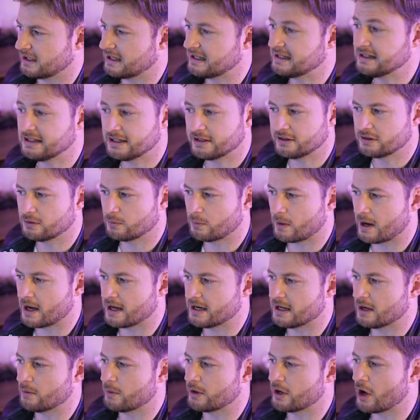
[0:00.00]
in
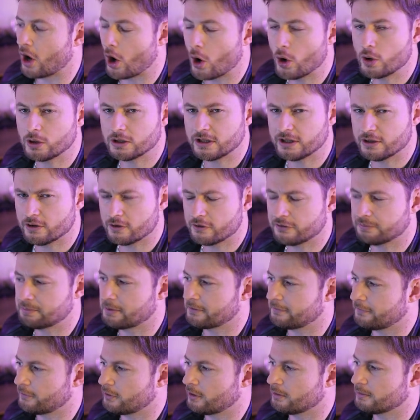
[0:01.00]
Lithuania when only those
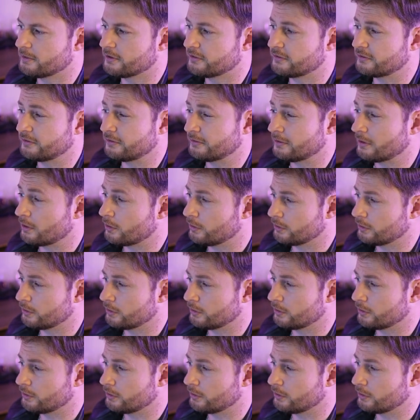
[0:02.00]
performers